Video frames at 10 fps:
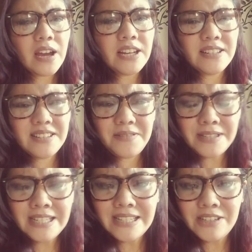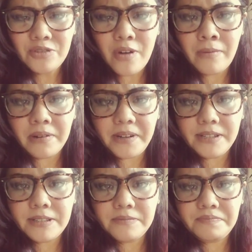And it doesn't even taste like
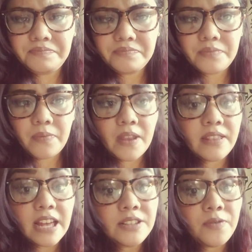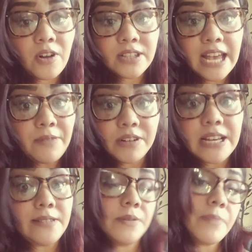strawberries. That's false
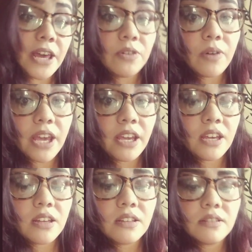advertisement, by the way.